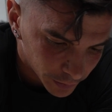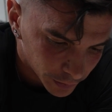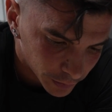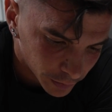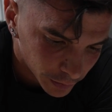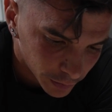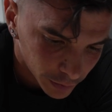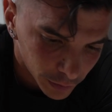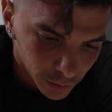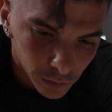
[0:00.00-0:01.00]

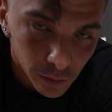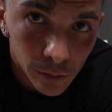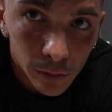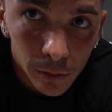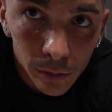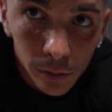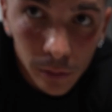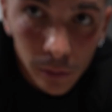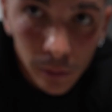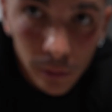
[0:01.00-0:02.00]

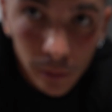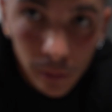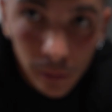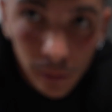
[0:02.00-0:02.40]
[no speech]